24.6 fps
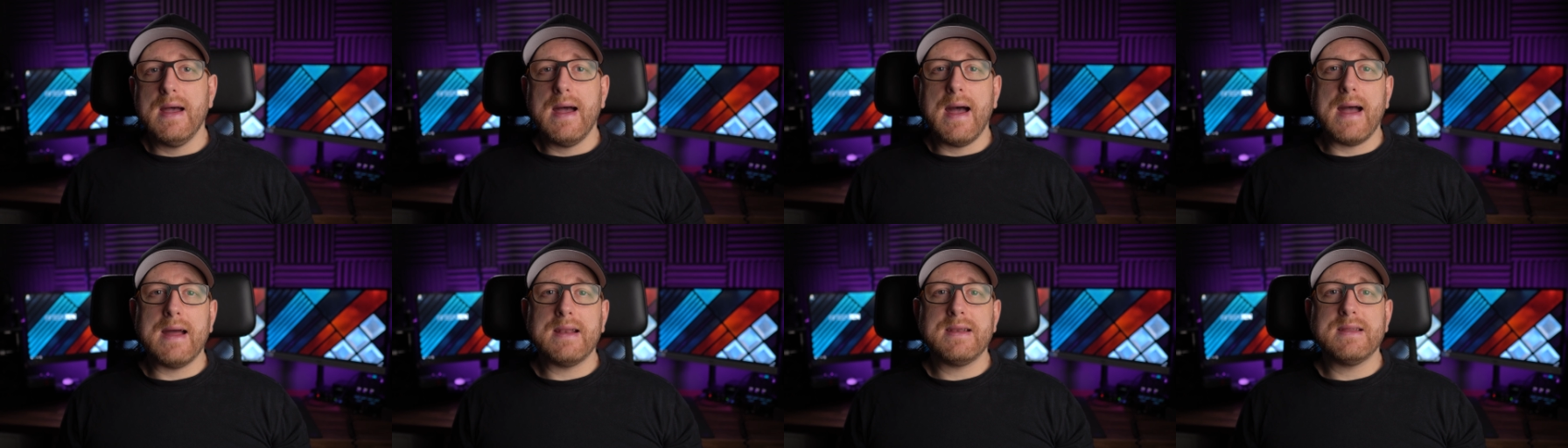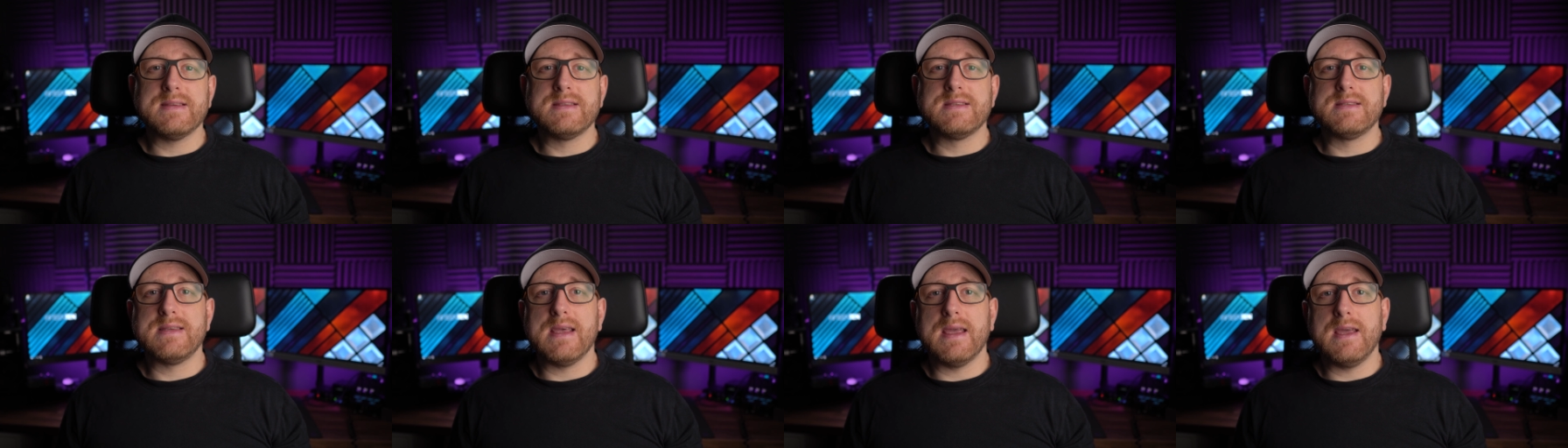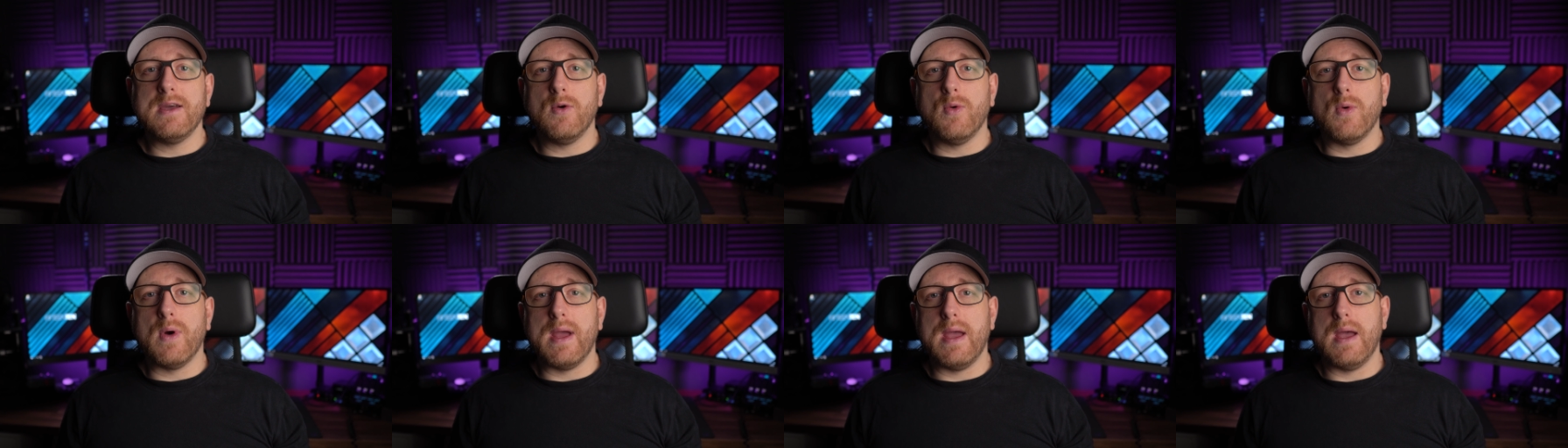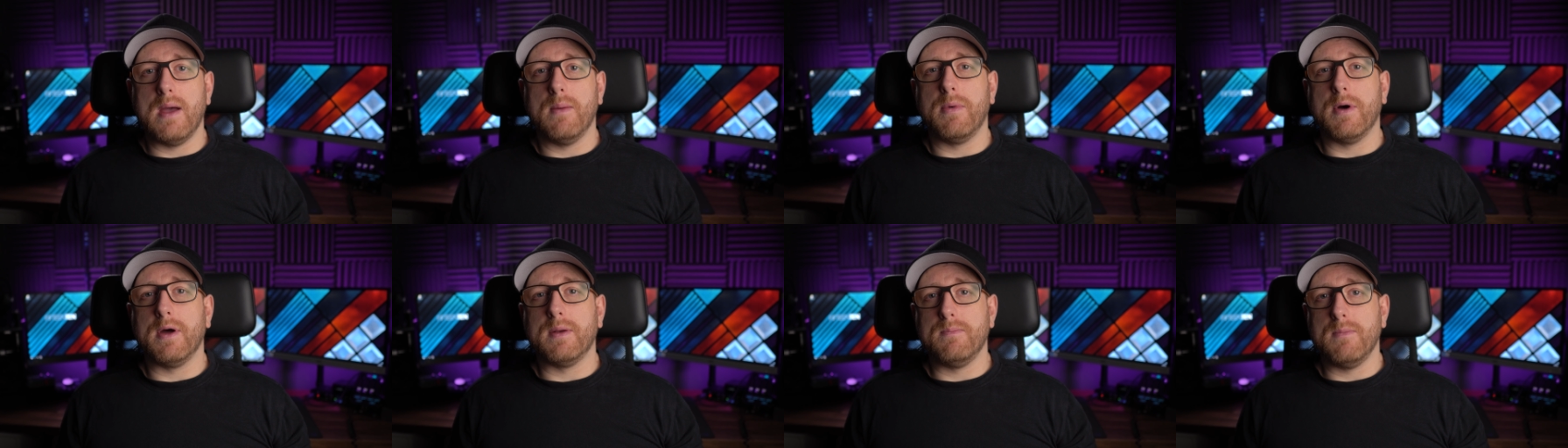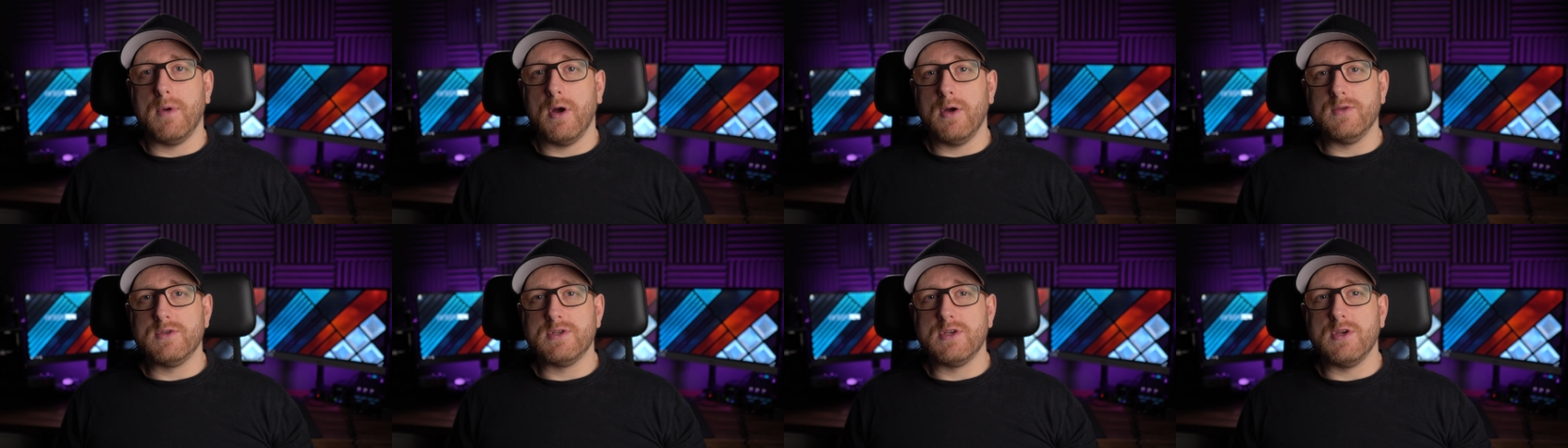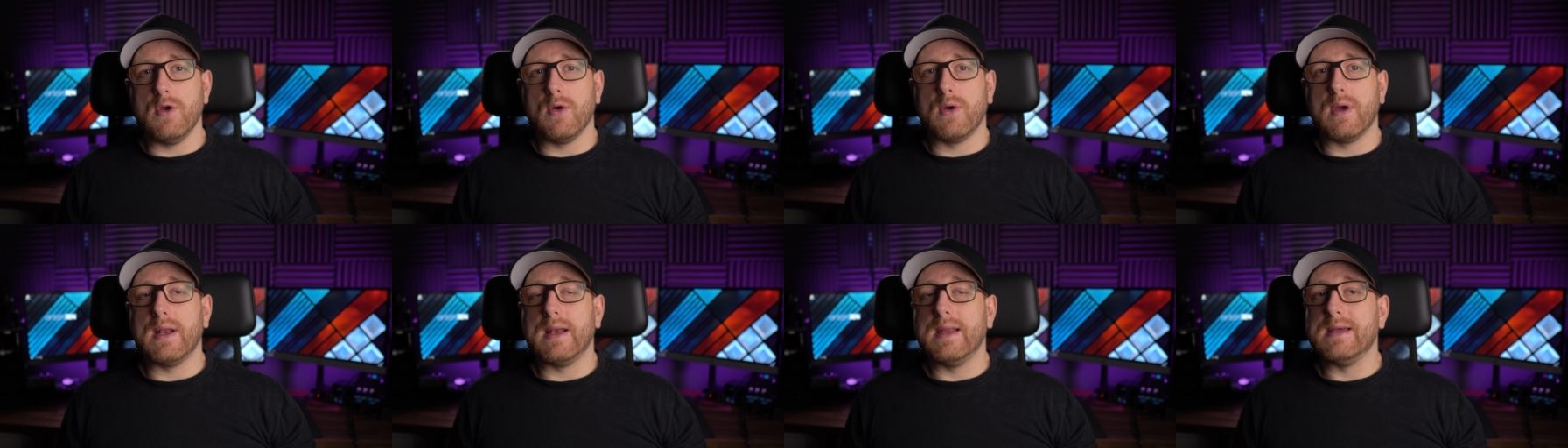and a single earbud mode so
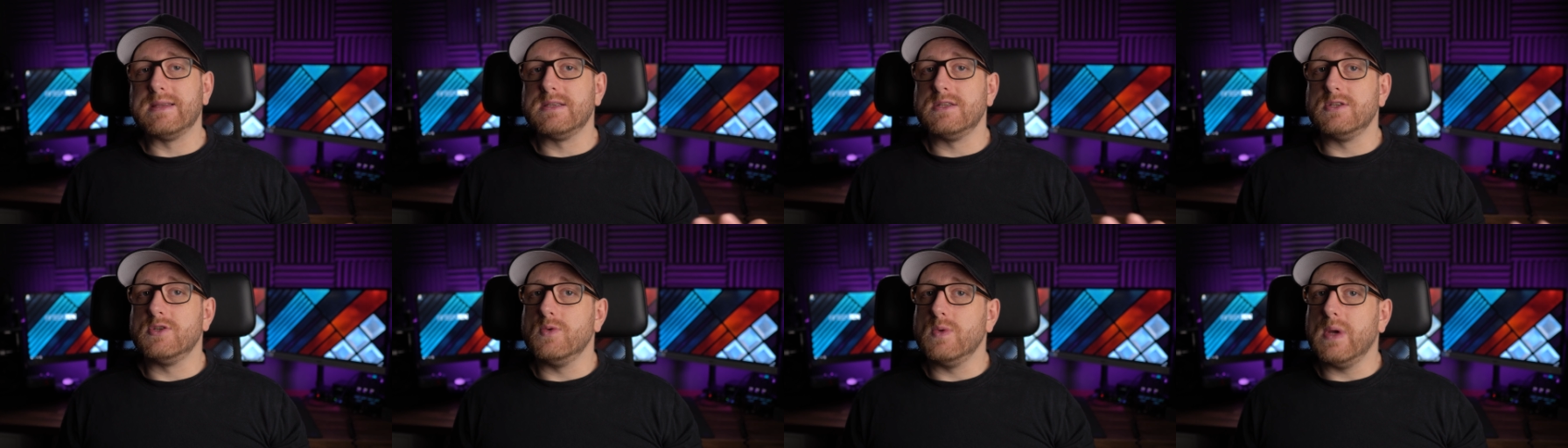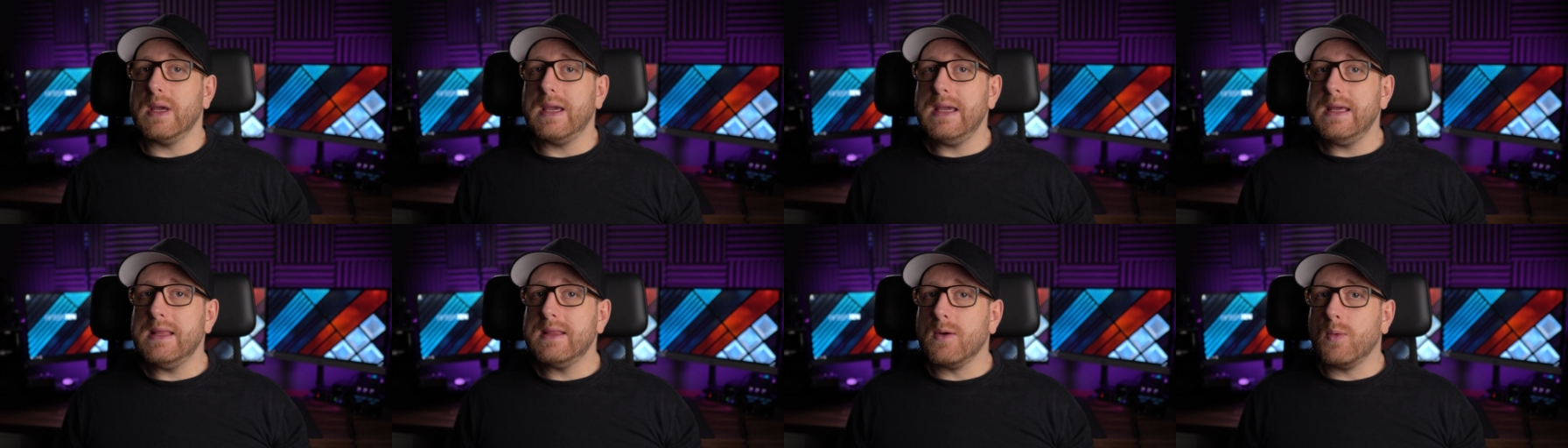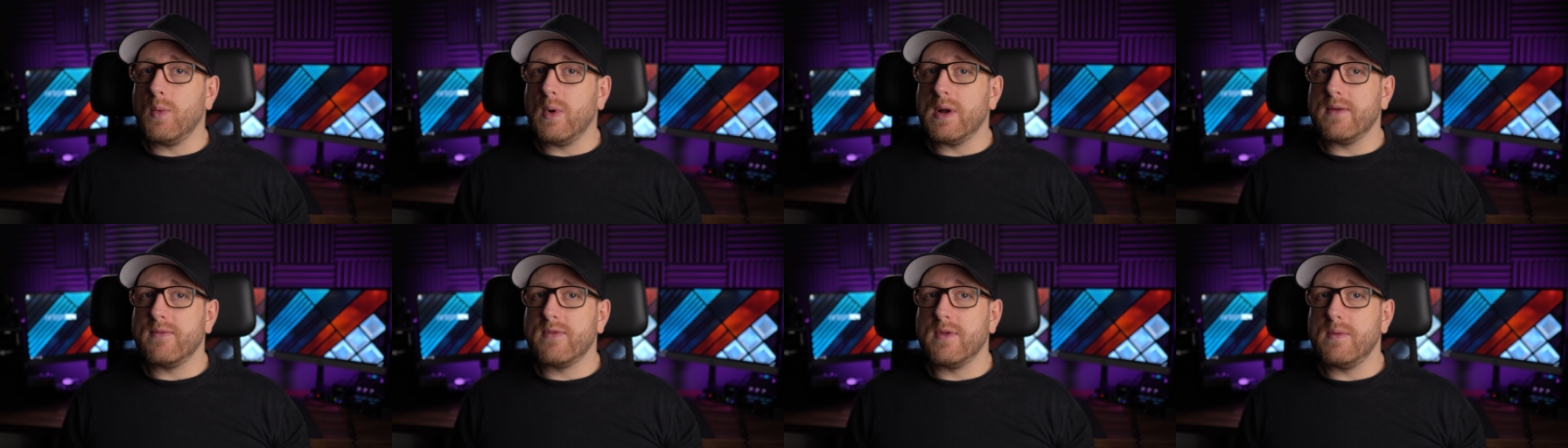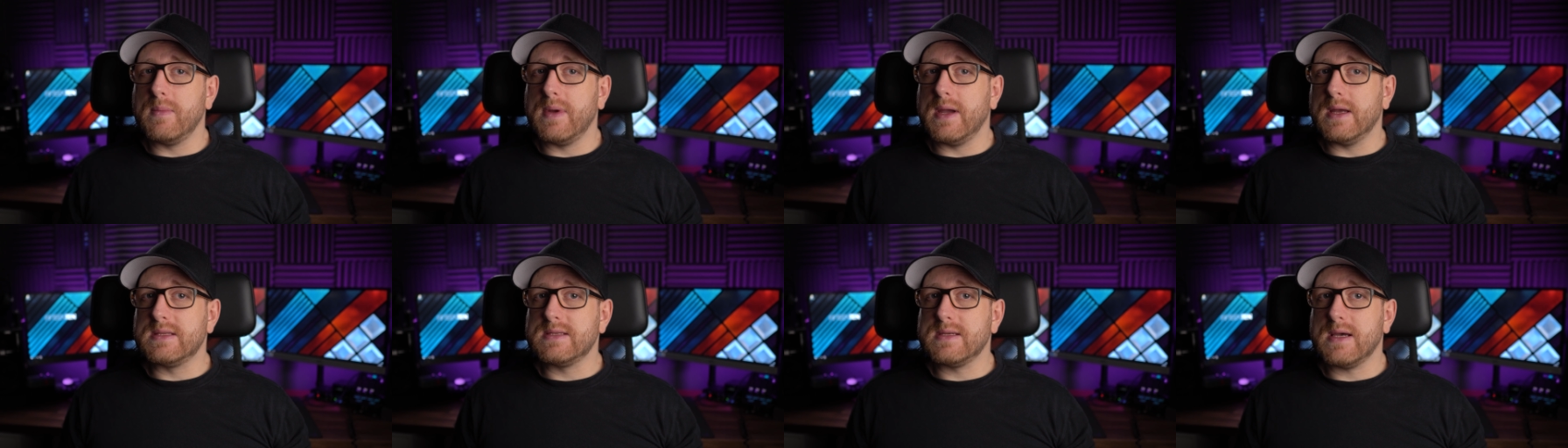you can listen to either one of them at a